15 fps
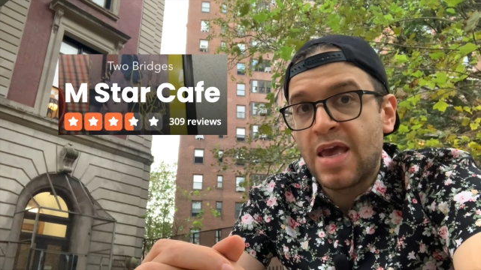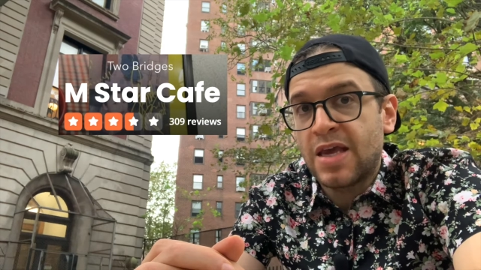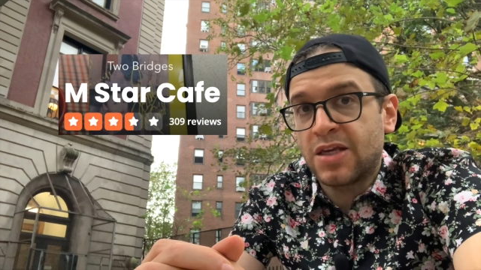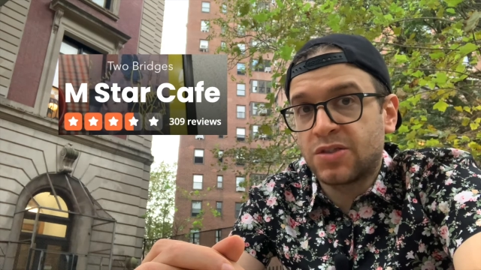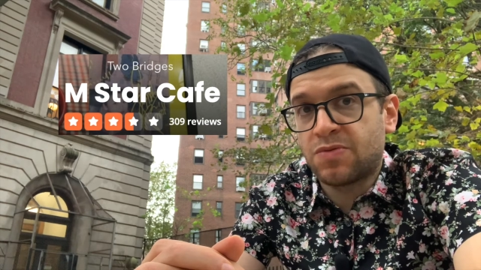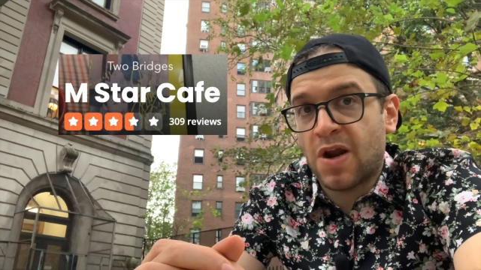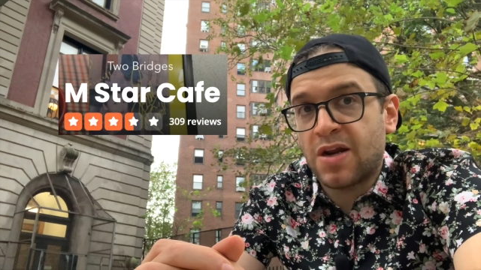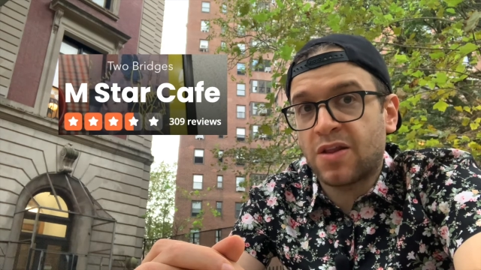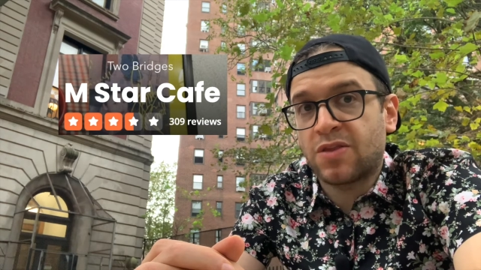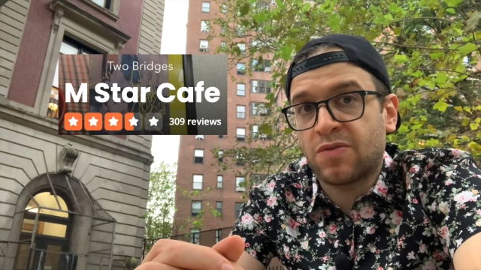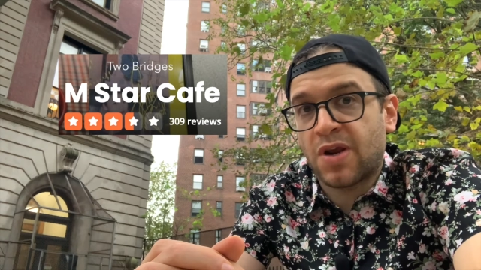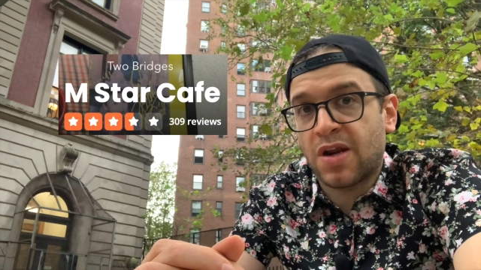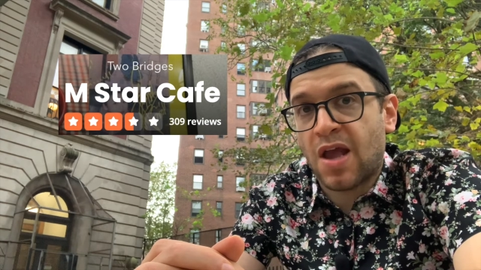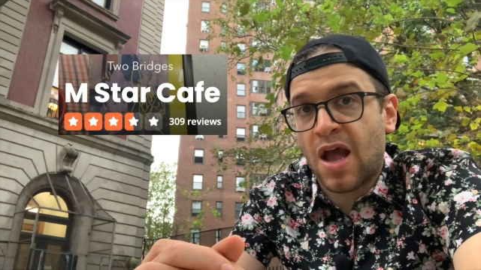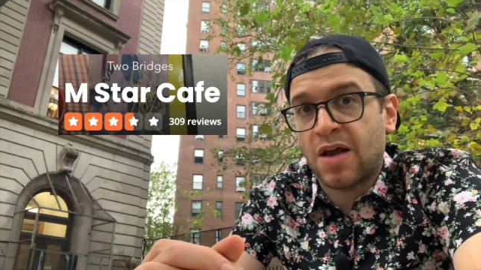is rated
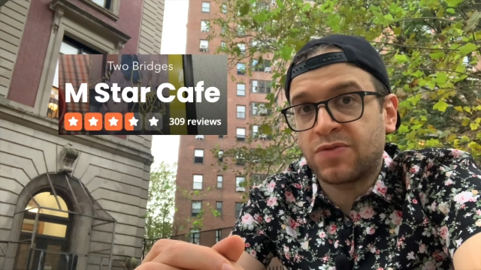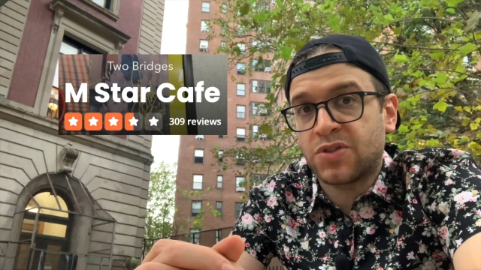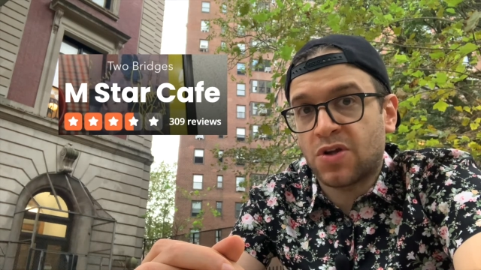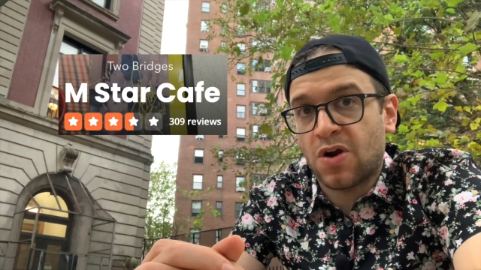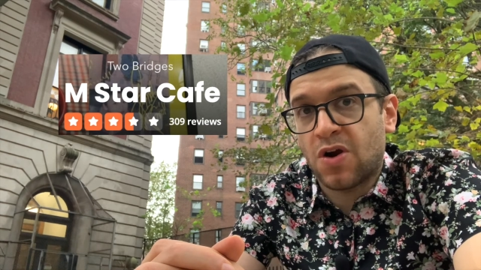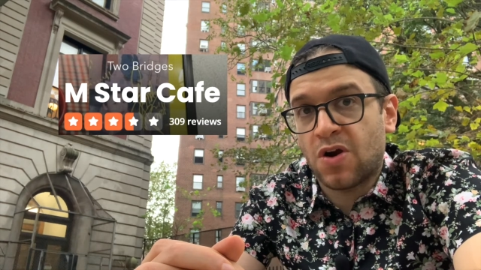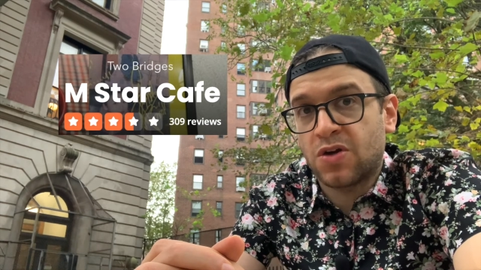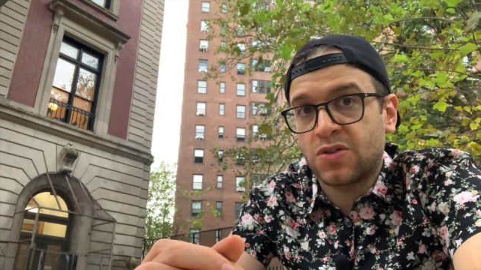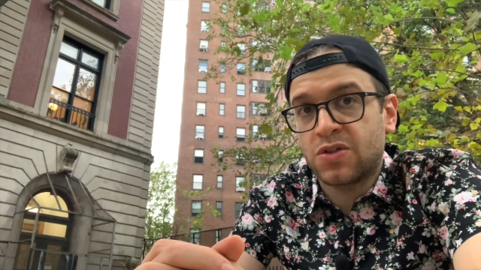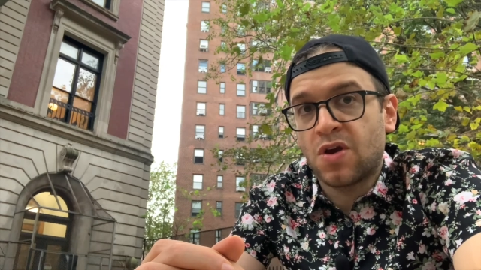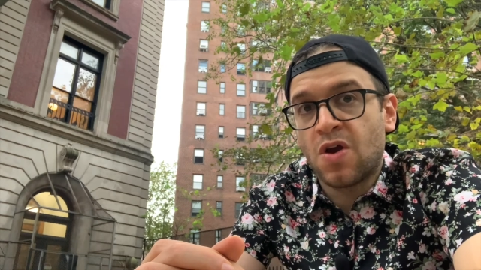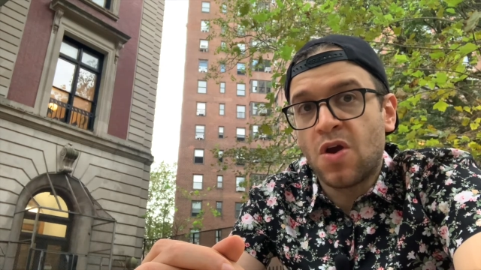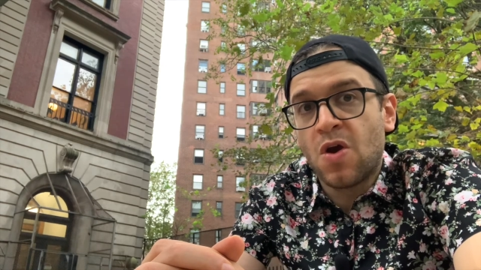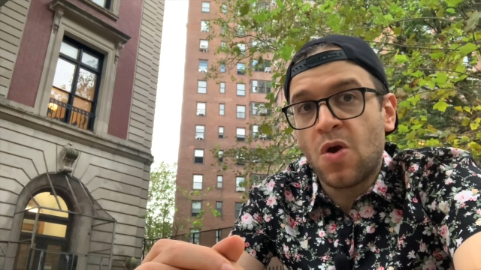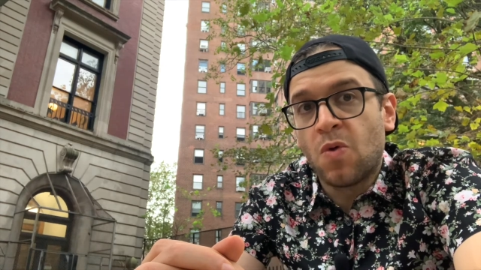3.5 stars.
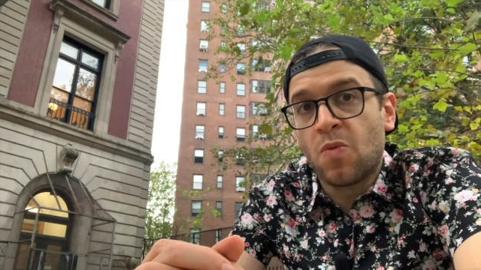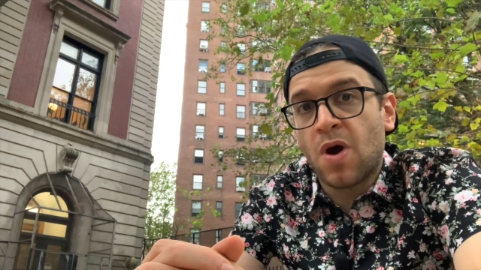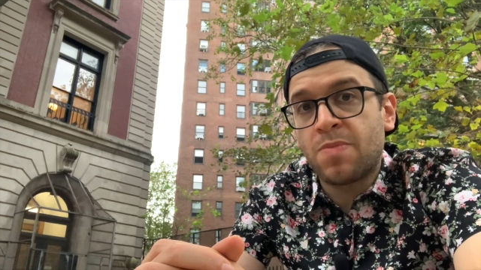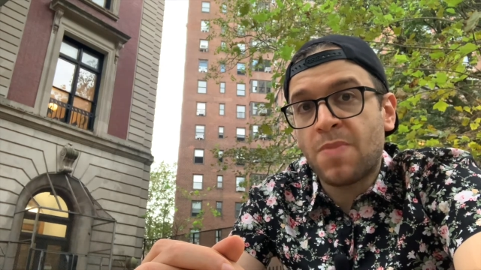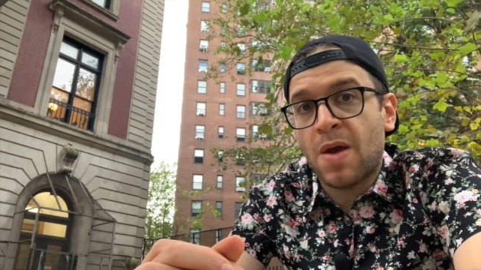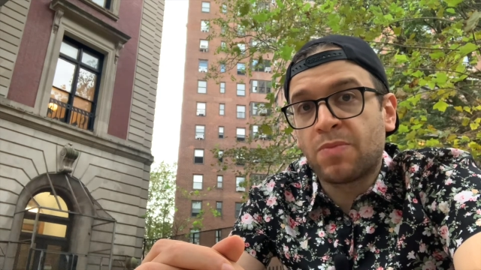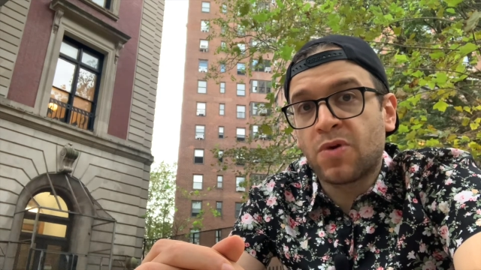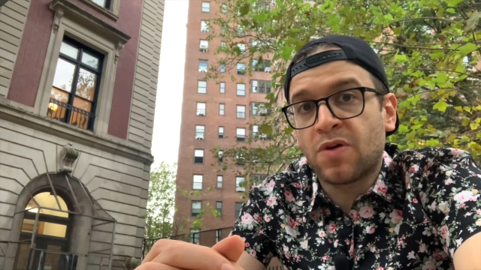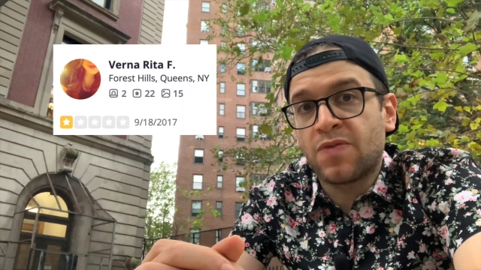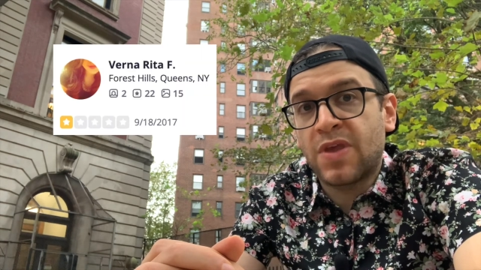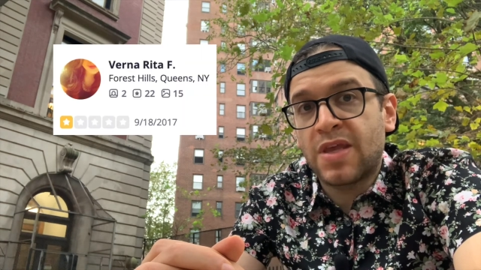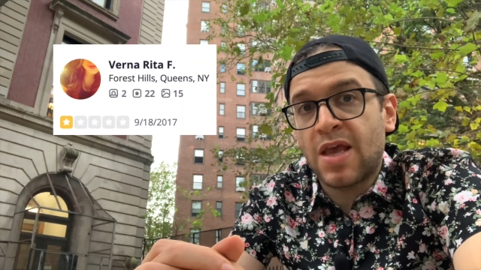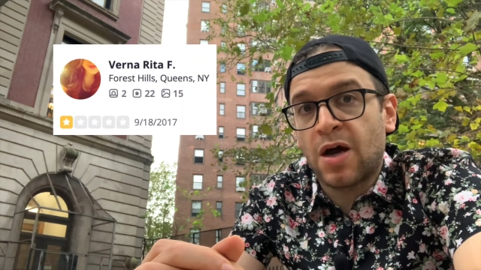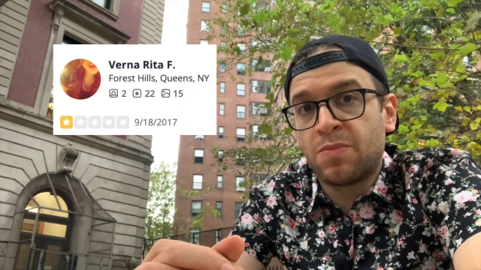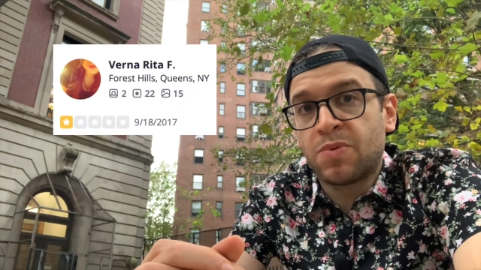One member of the
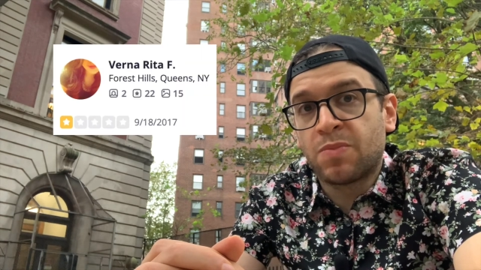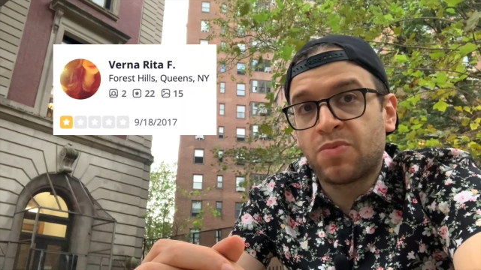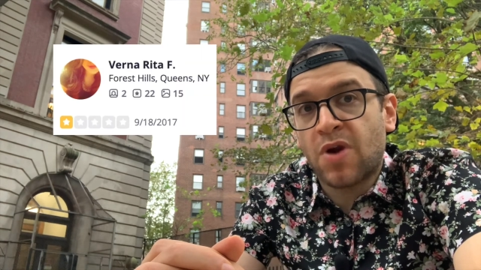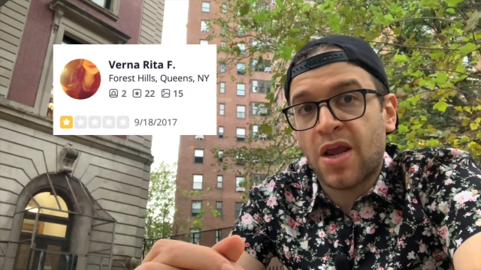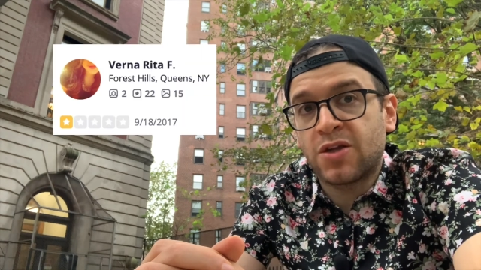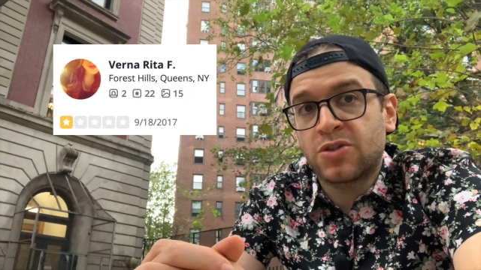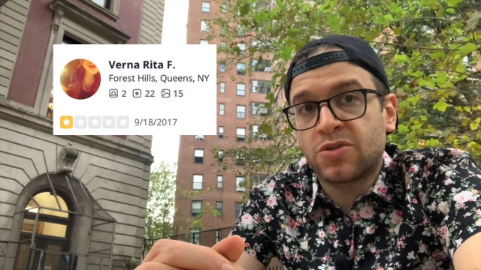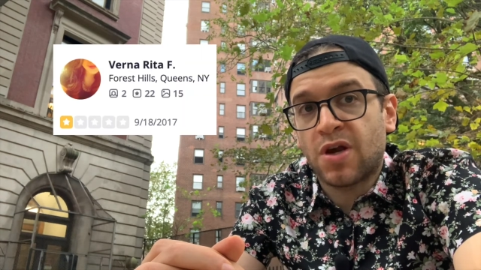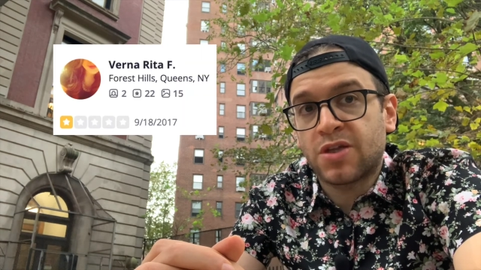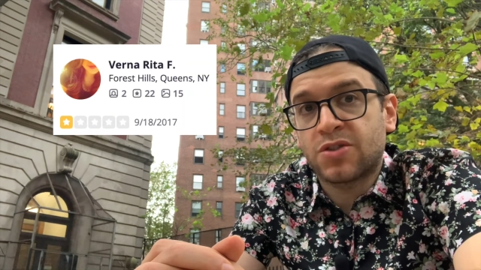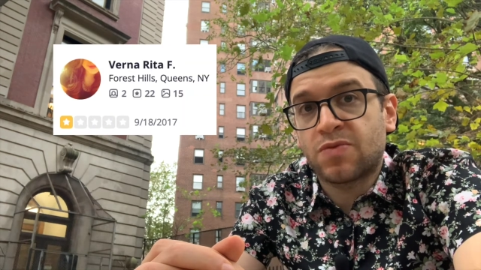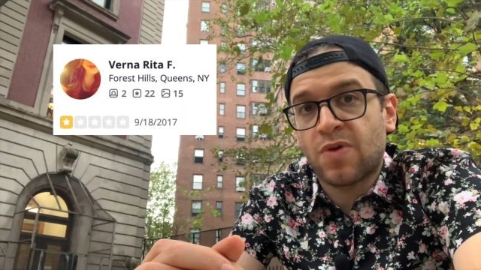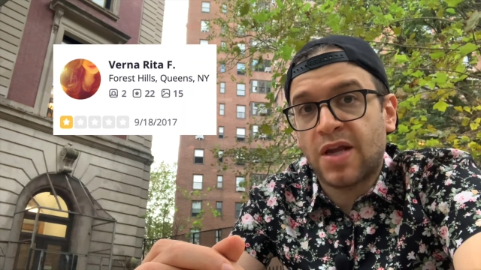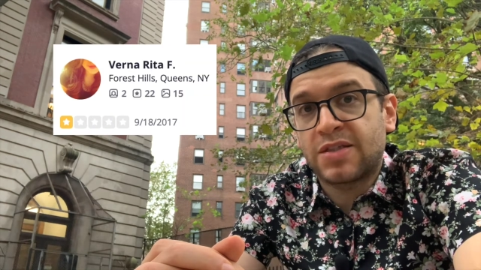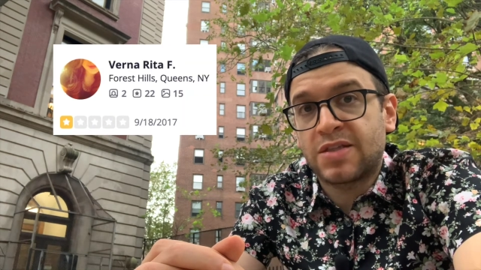Yelp Brain Trust
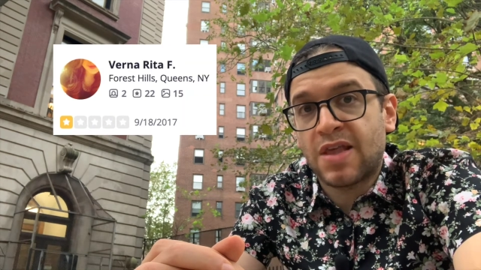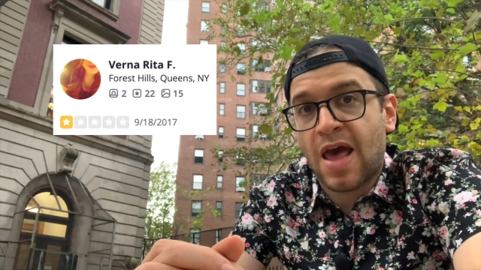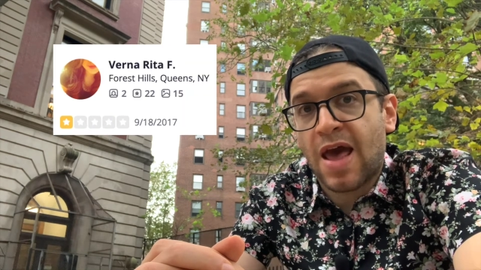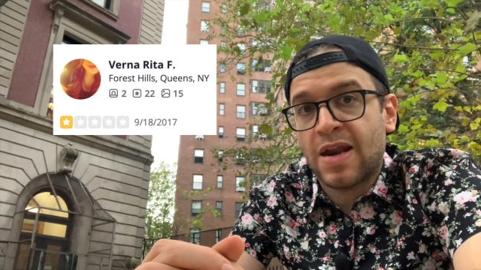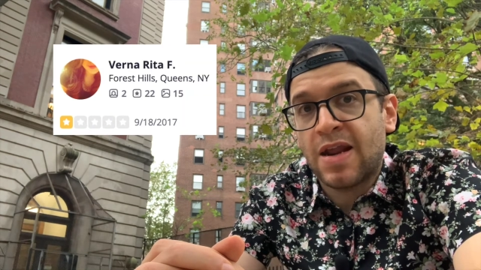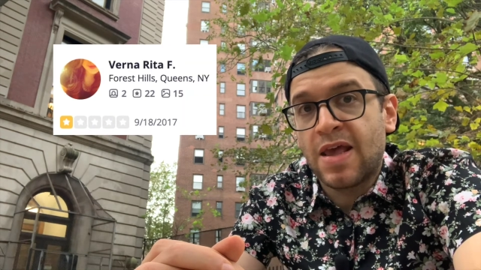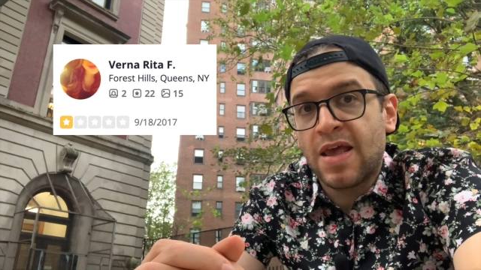writes that,